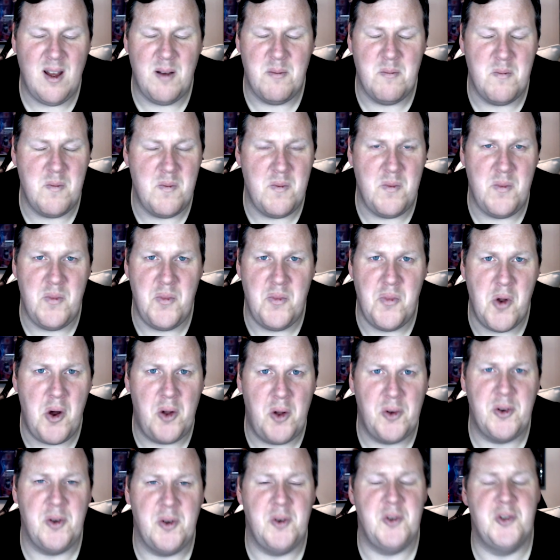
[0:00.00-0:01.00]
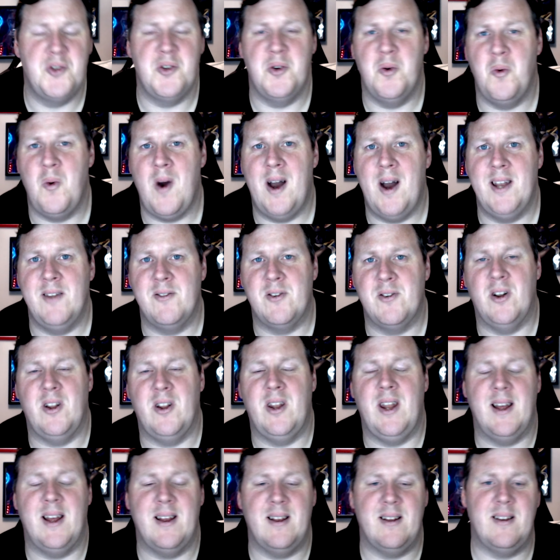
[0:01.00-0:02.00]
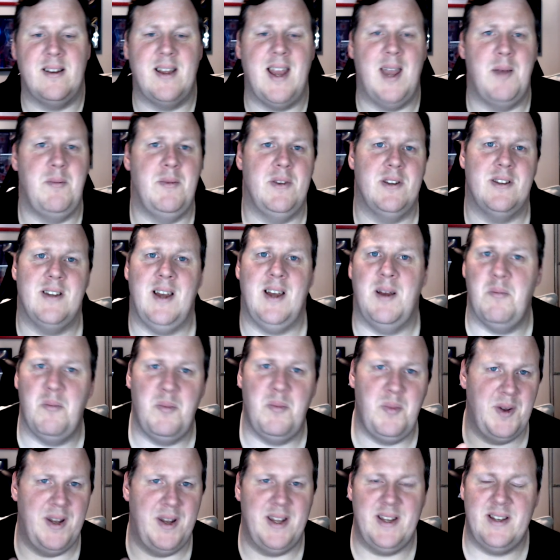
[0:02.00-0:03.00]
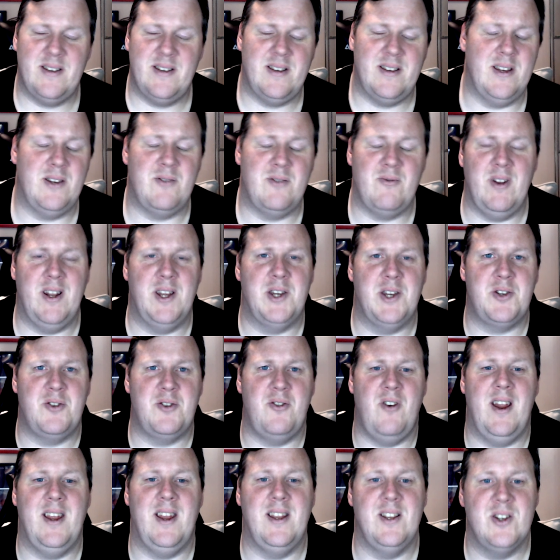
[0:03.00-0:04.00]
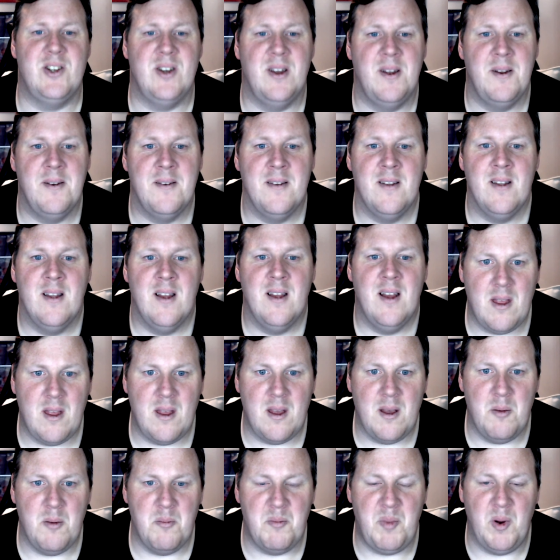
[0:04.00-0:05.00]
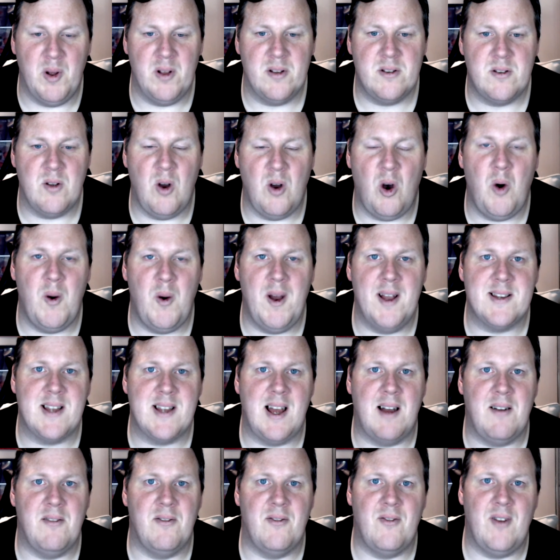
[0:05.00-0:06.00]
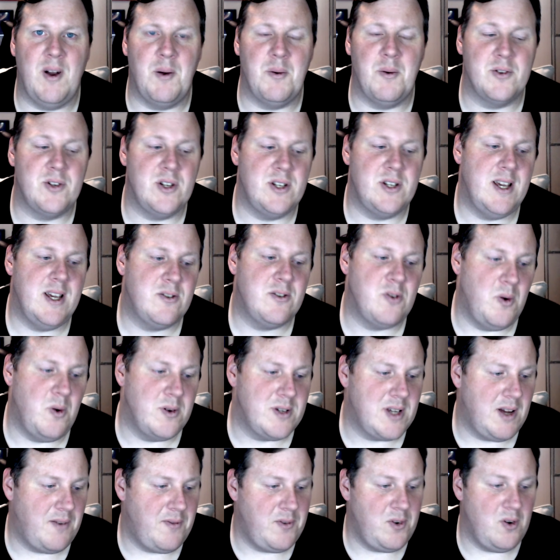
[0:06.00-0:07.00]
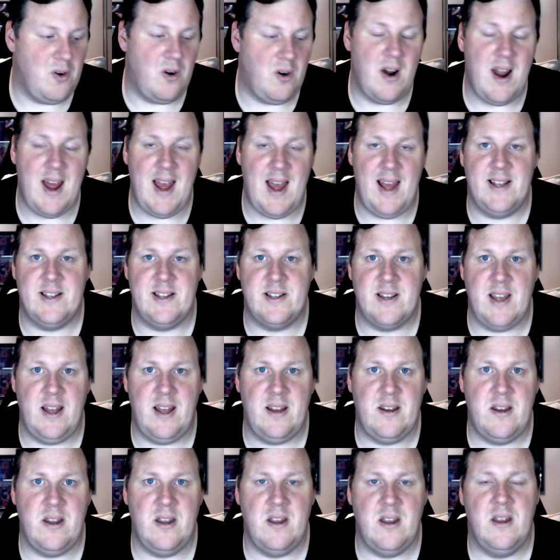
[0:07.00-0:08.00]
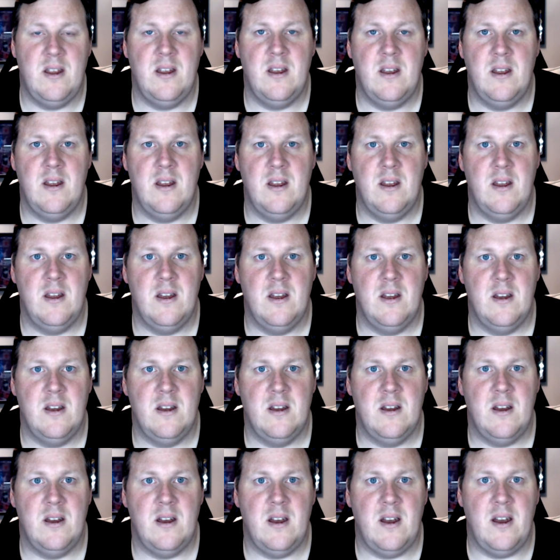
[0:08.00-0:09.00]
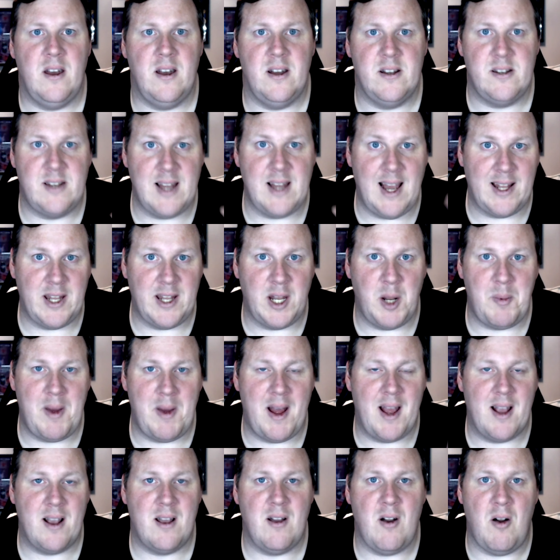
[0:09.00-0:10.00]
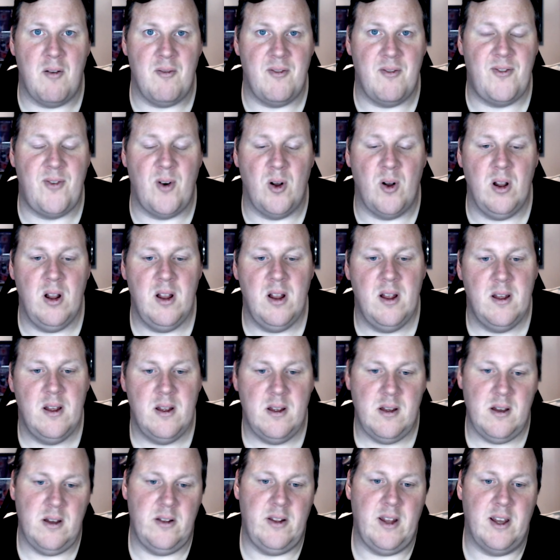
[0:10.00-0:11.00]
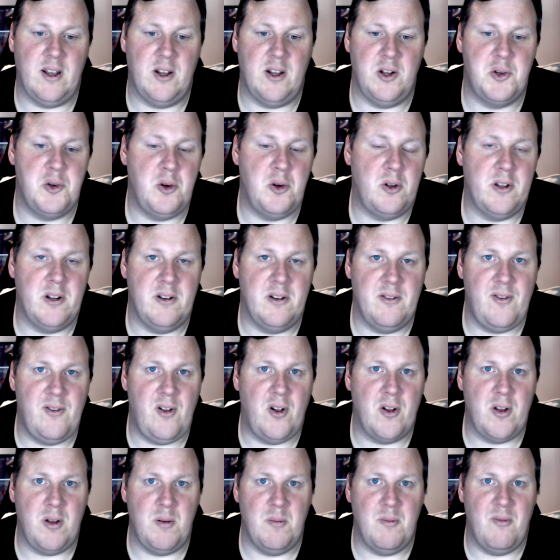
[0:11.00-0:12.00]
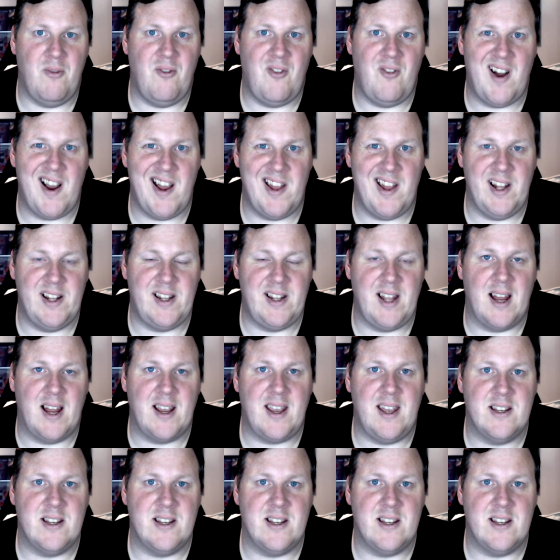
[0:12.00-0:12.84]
Not too sure why they've gone that game design, but it's really strange. But always I would suggest always having your headset down on the back on full, and then controlling the volume via the DAC